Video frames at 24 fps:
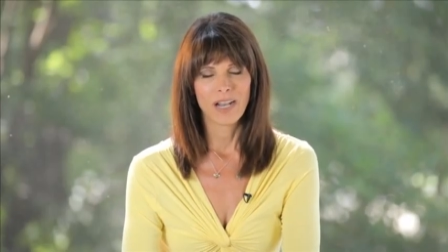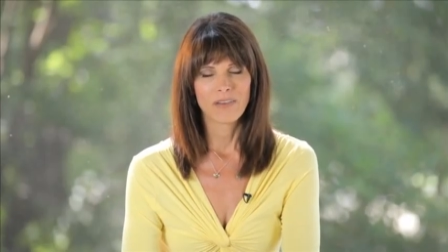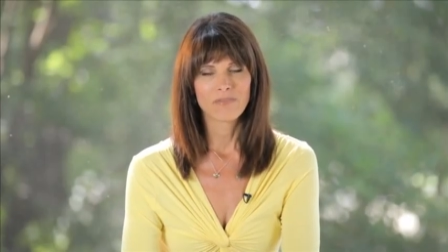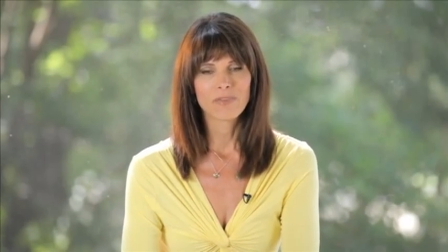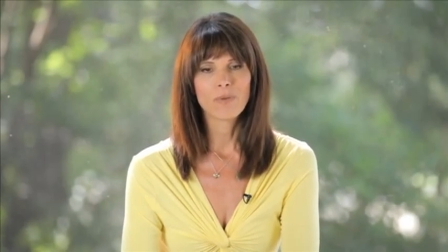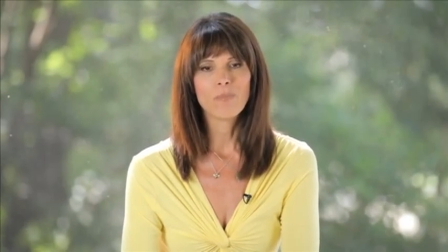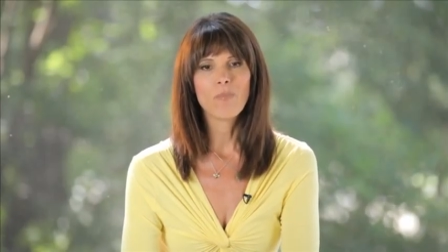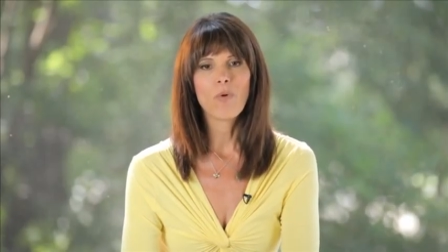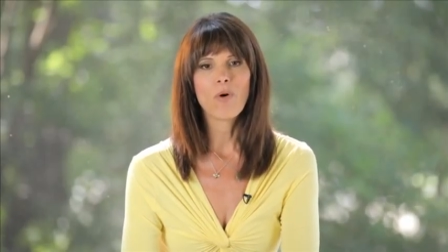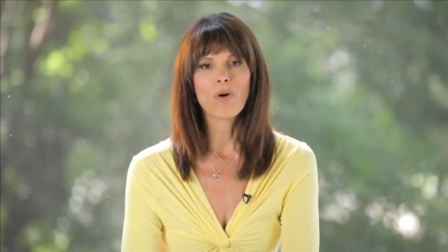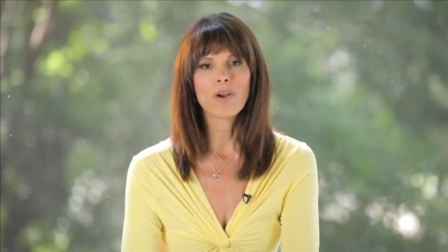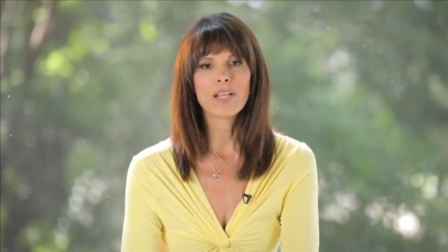for
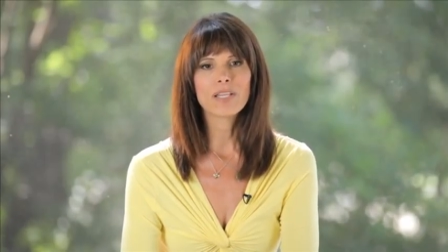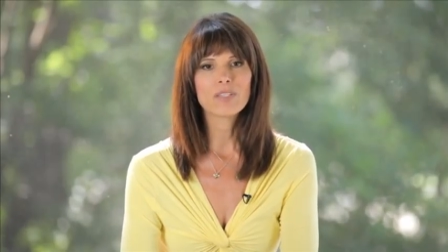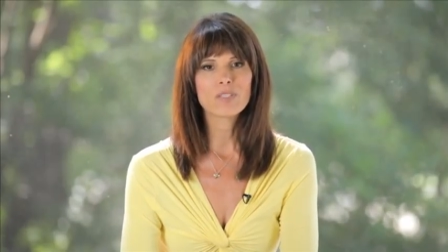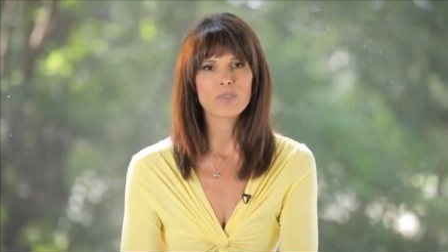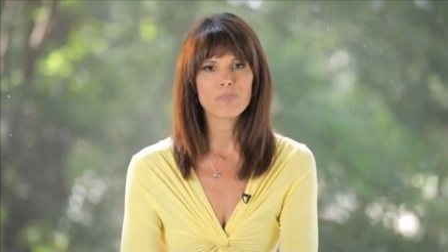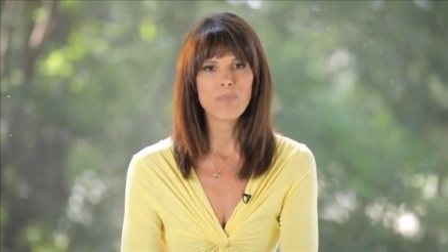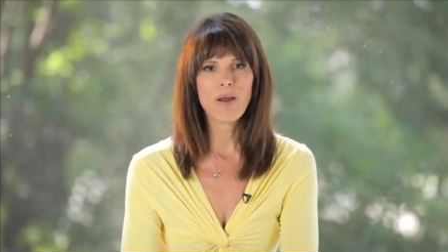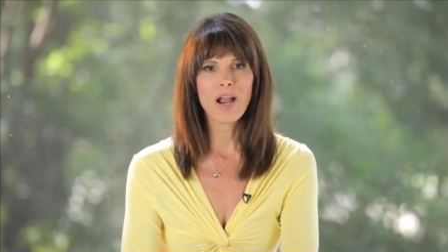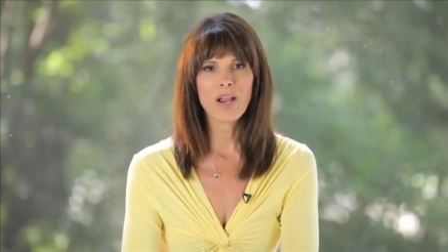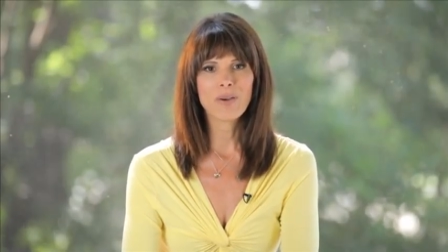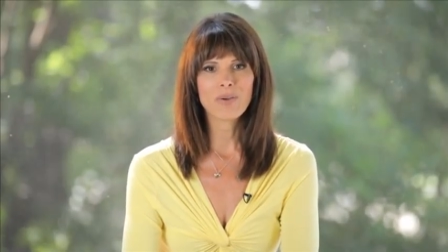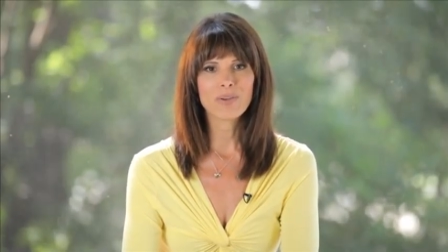more
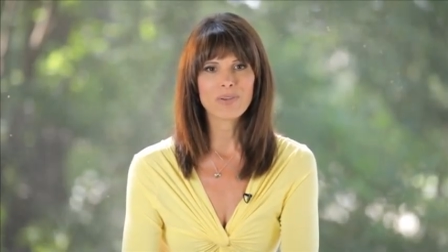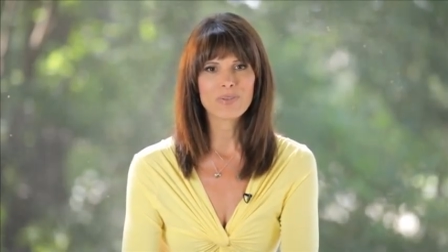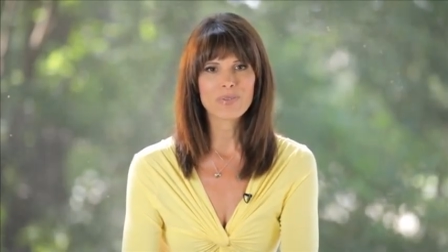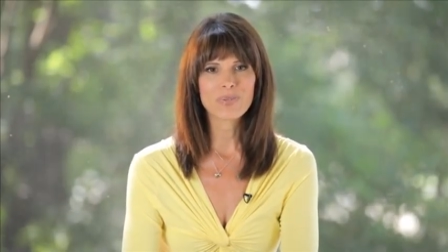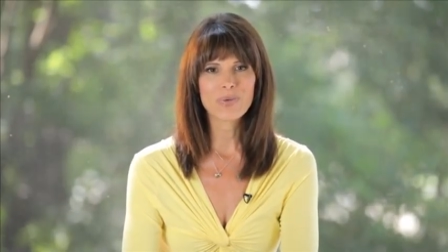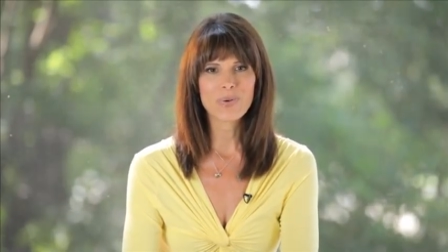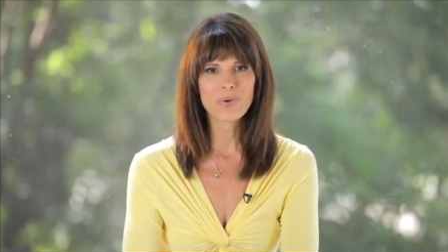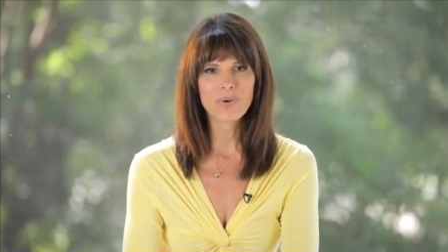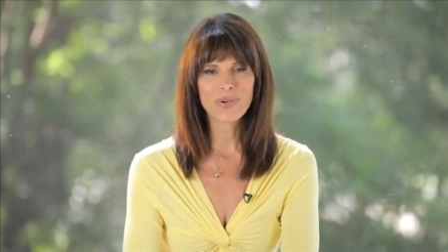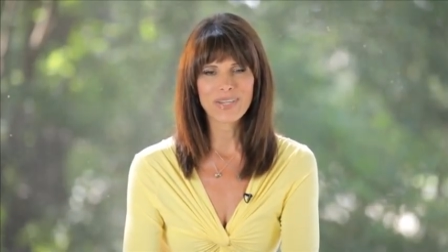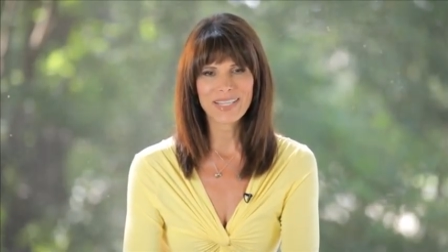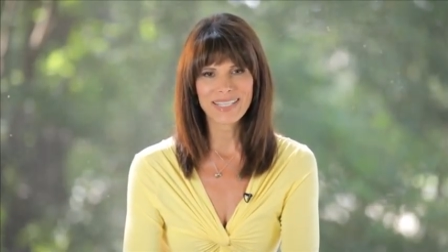inspiring
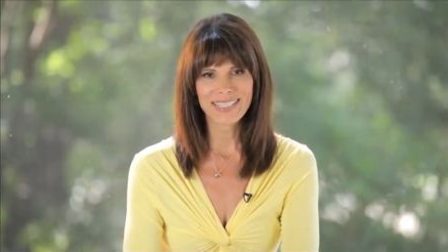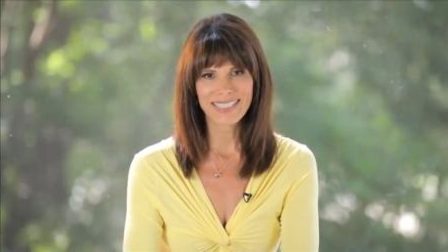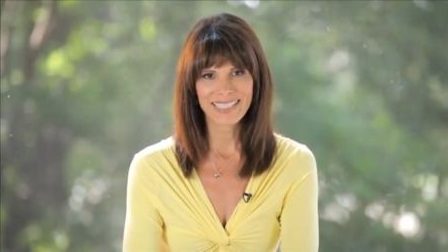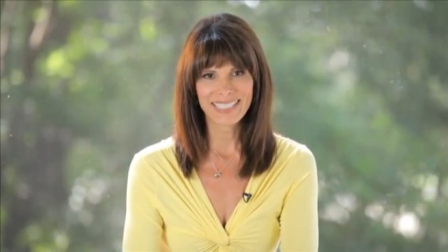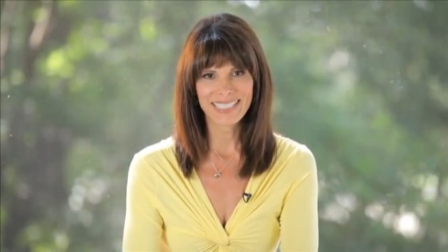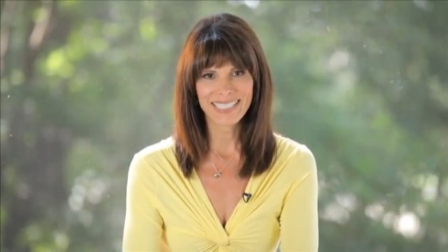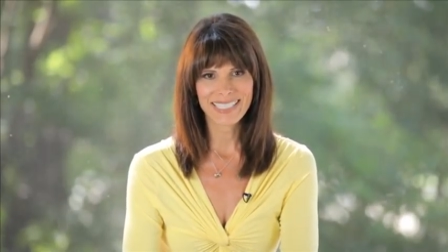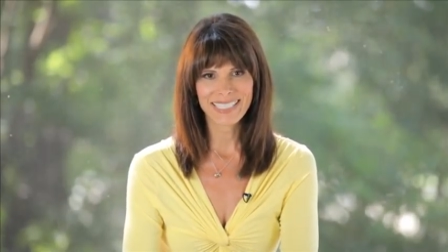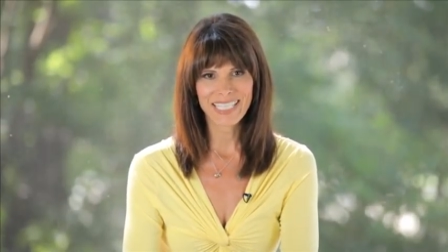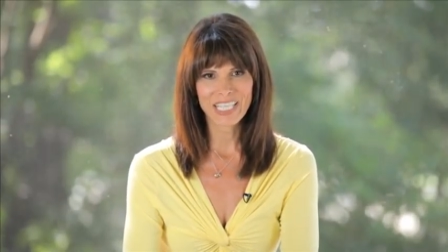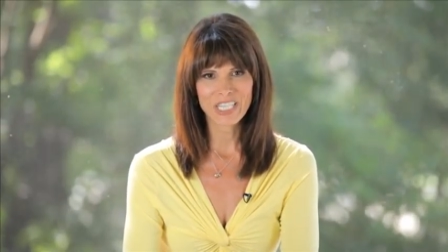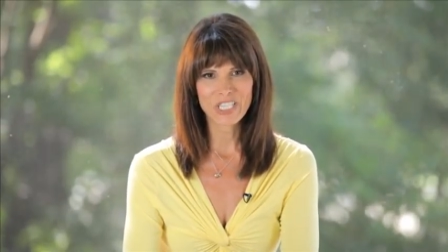stories
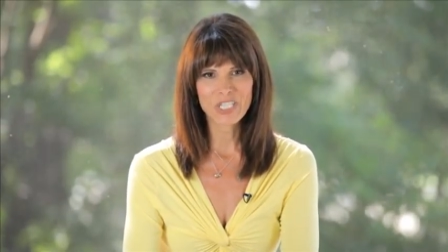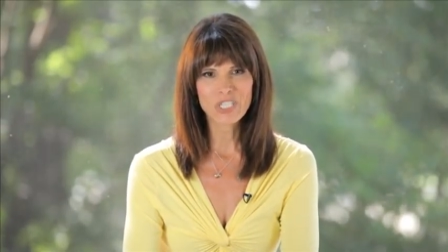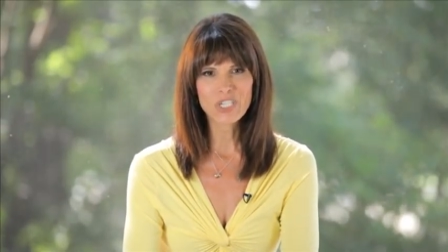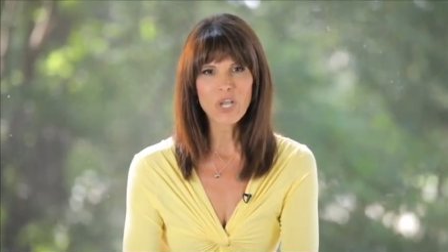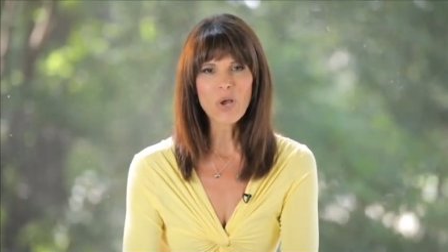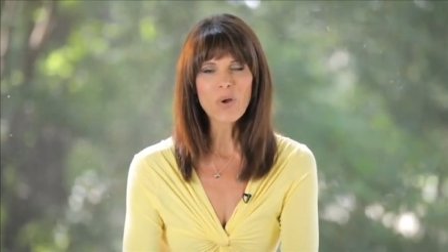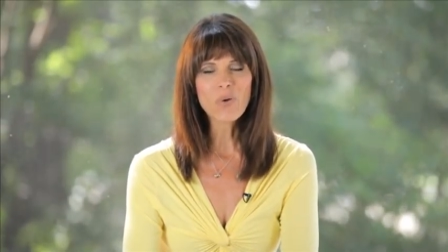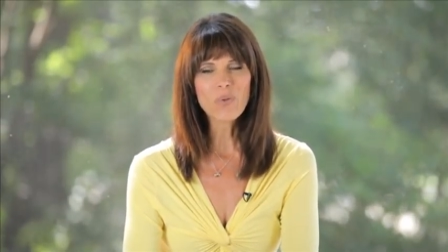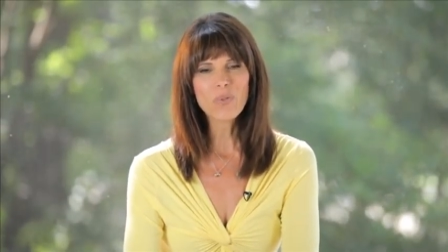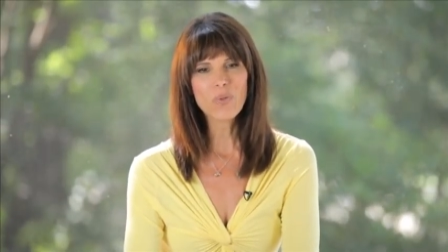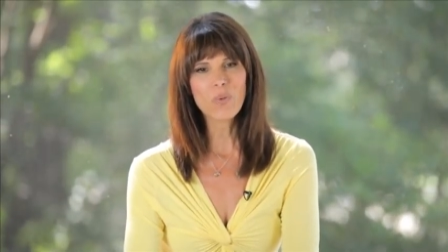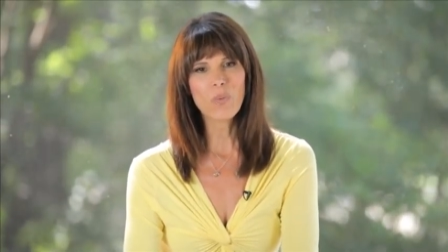that
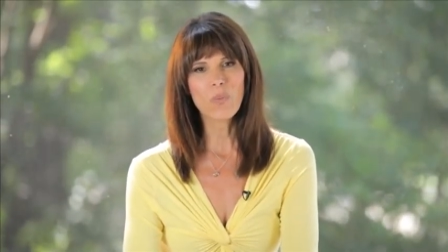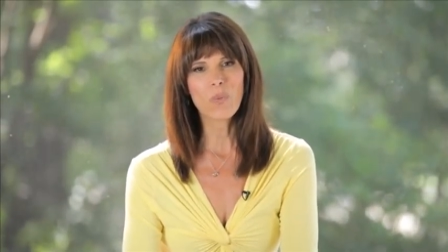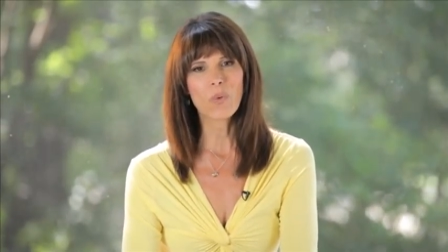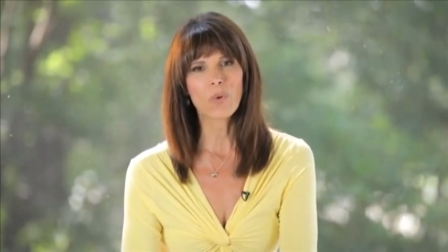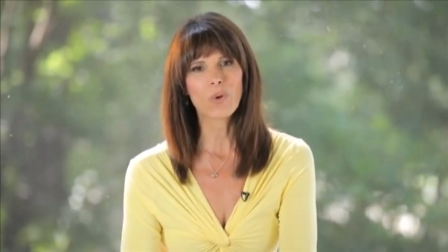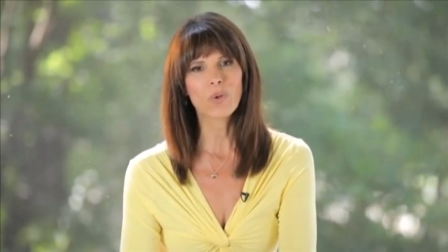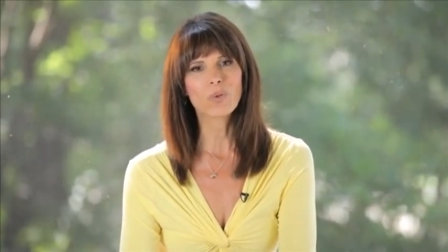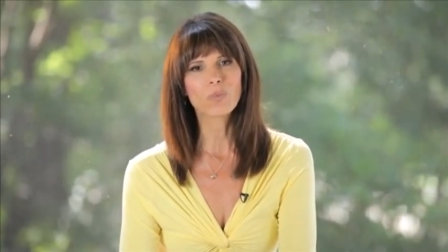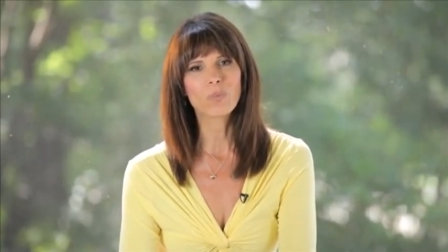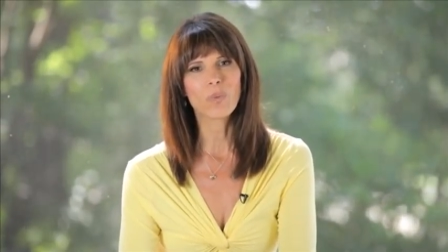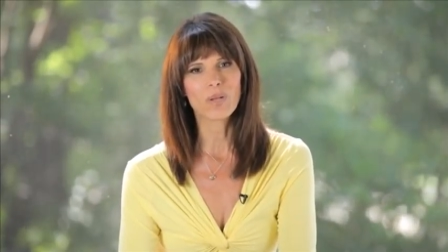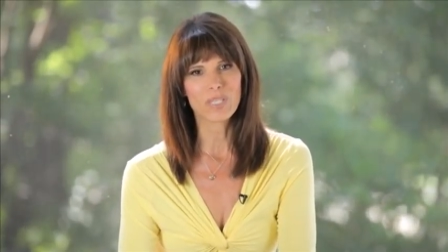show the
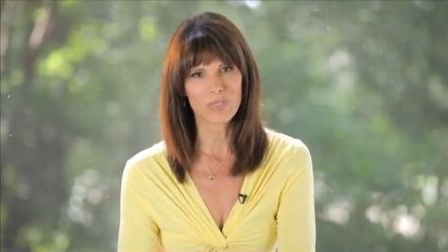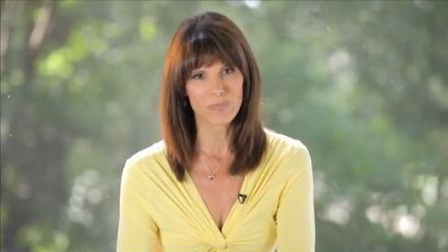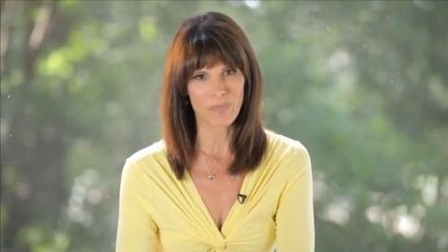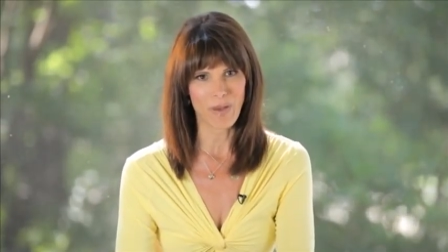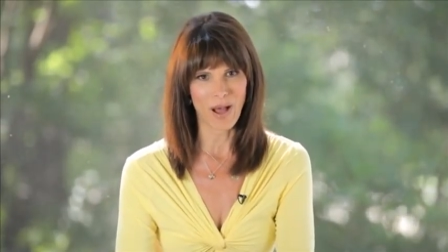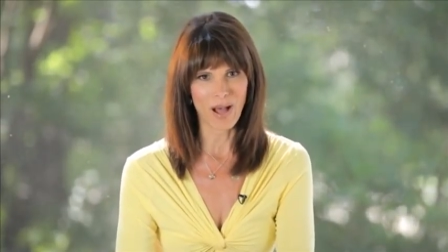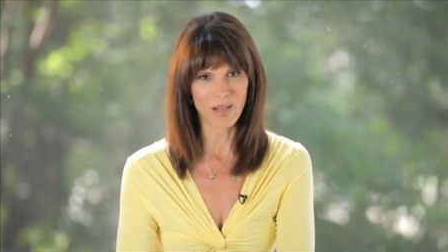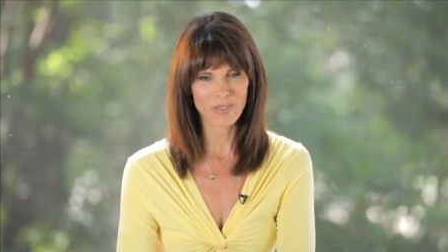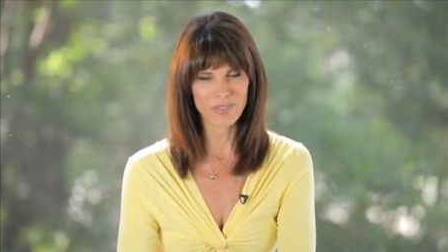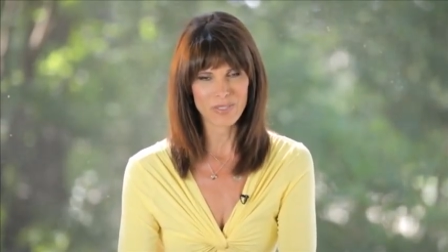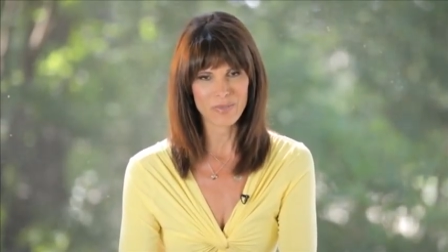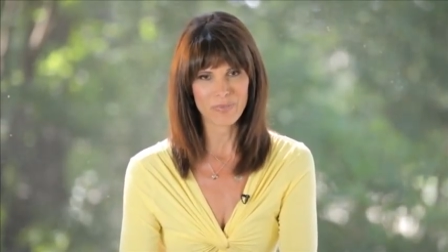world what's
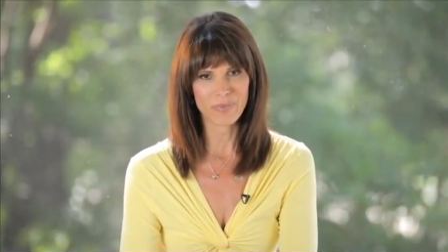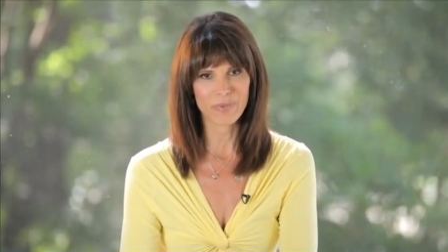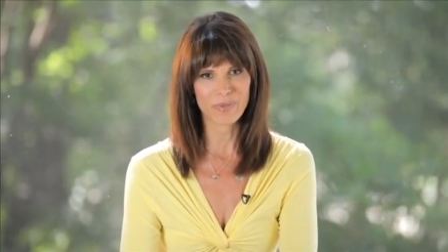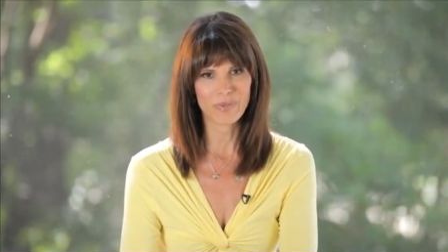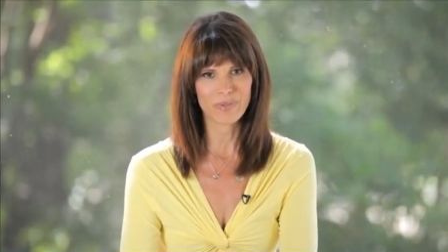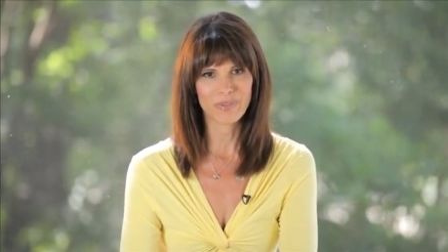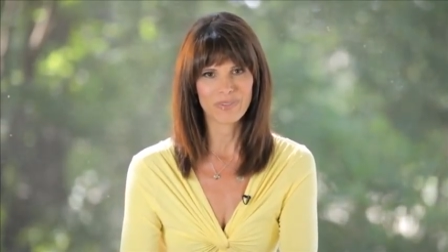possible.